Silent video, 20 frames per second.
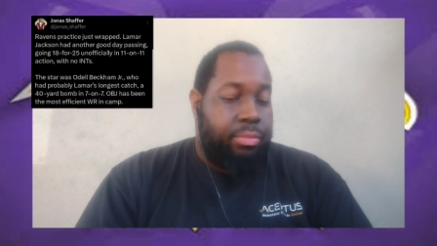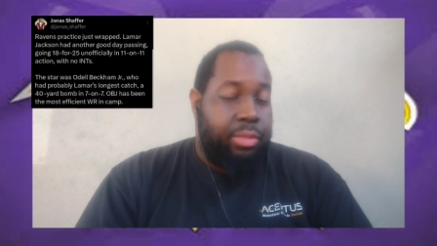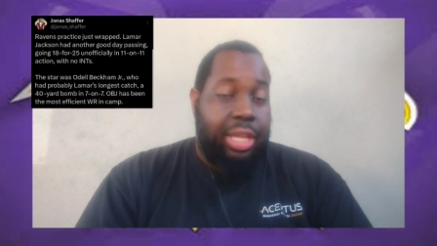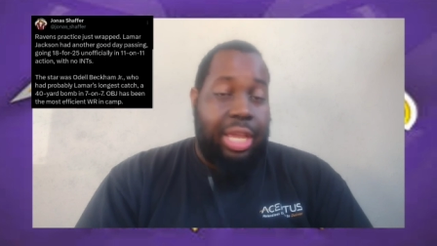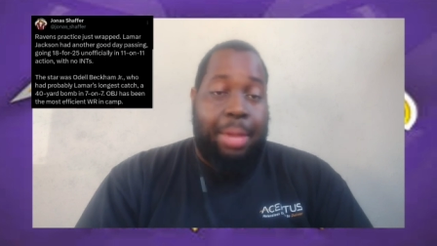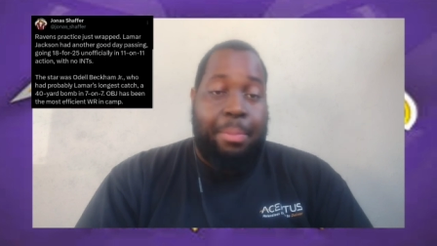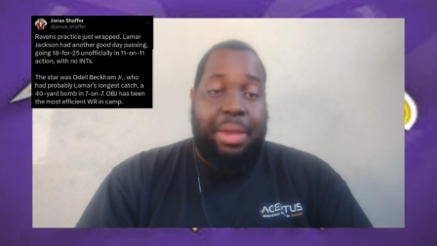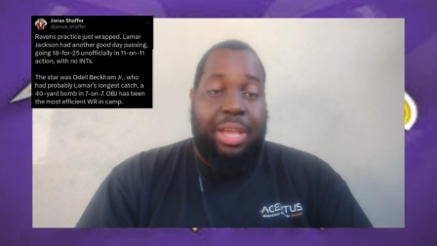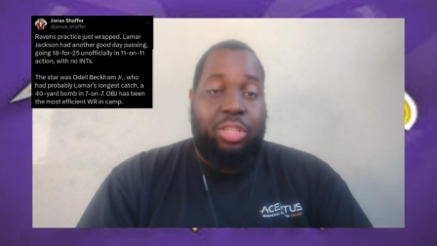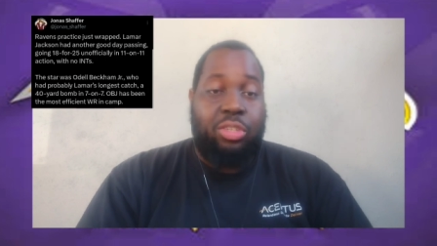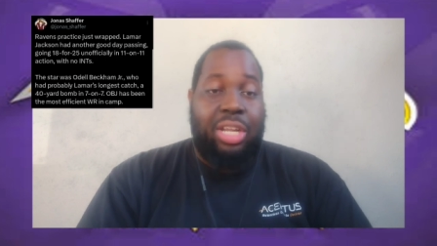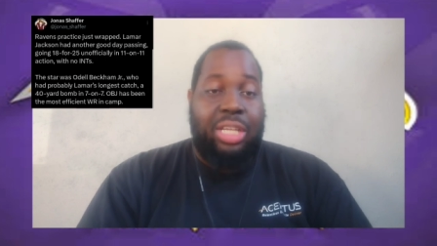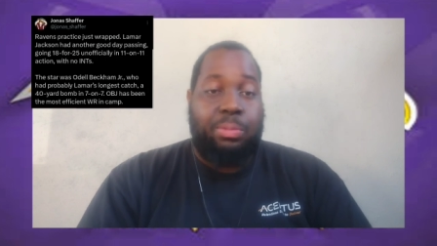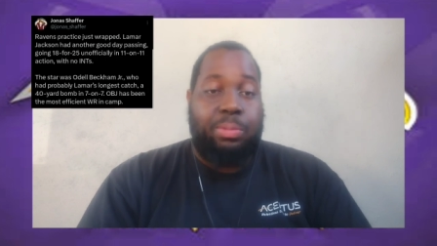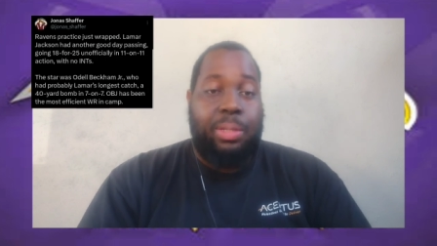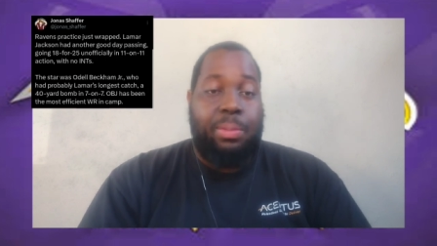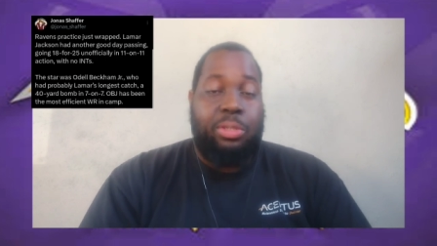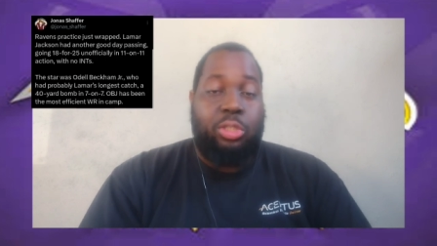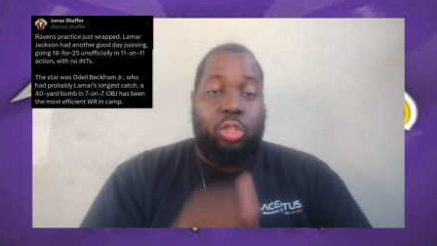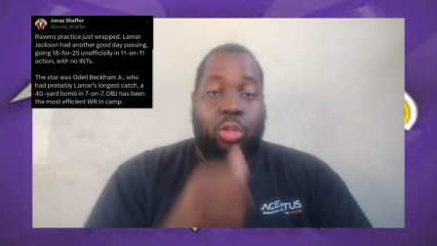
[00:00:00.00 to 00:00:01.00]
Yeah, man, so
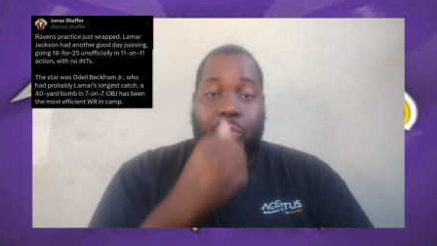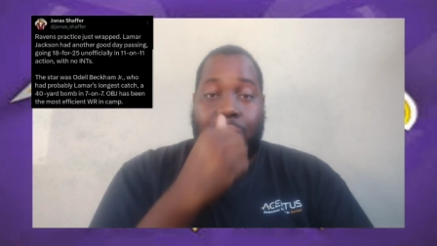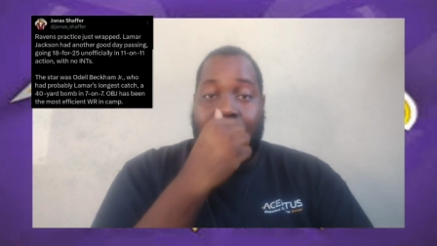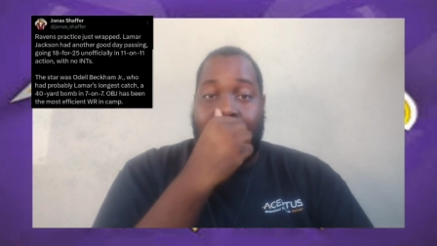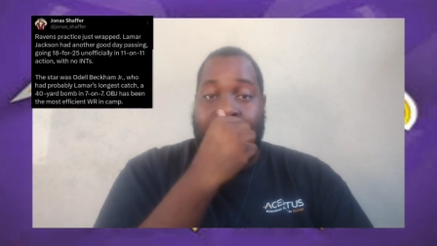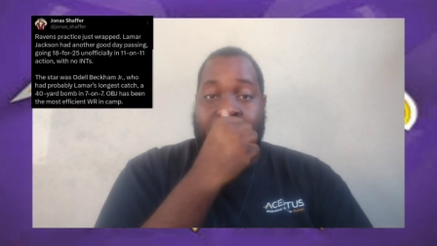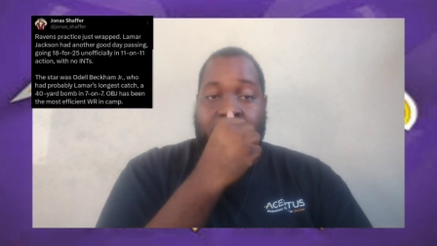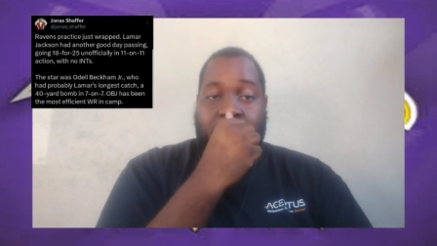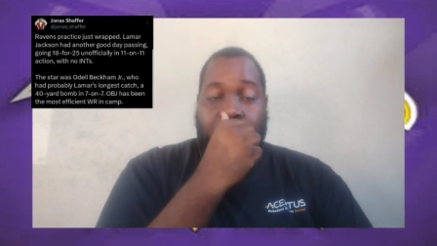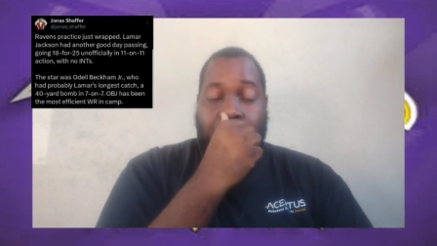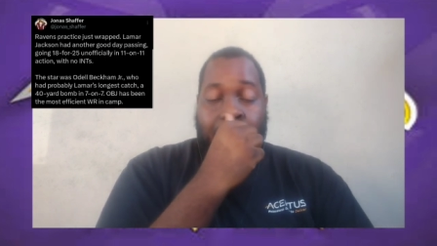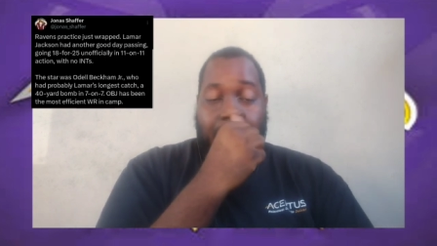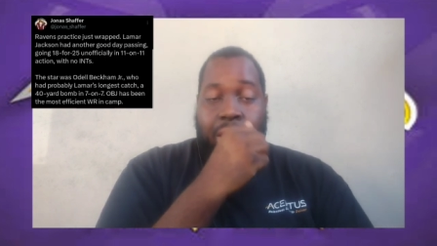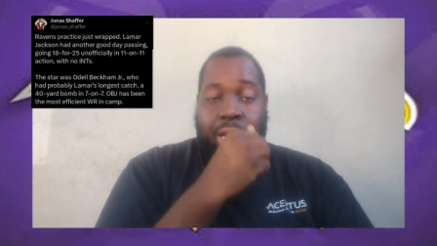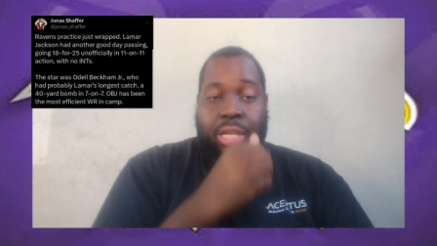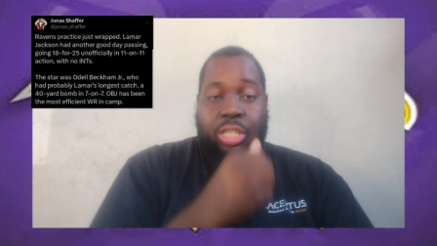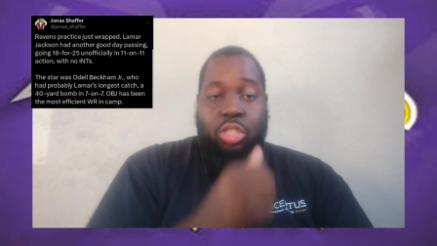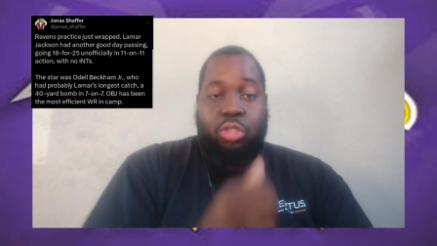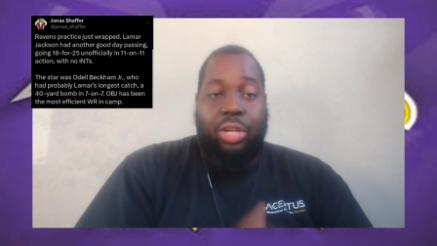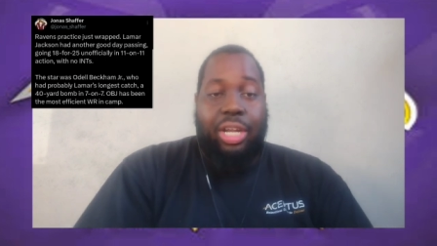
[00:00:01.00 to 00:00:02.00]
that's pretty much your Ravens
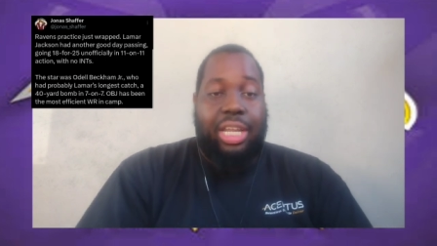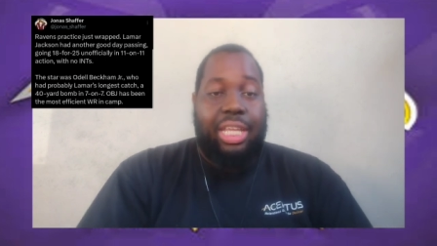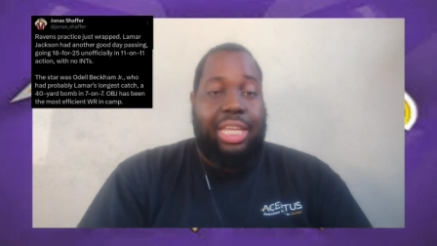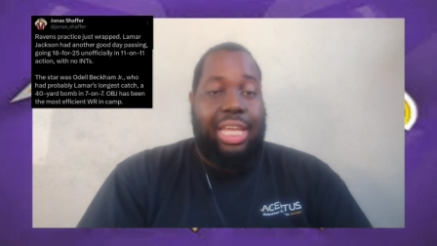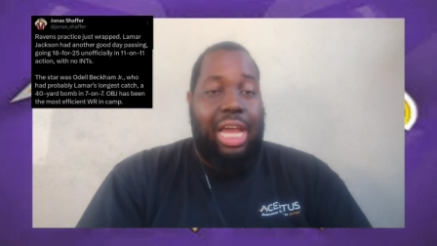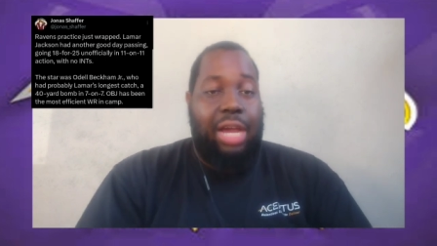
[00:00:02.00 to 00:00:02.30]
training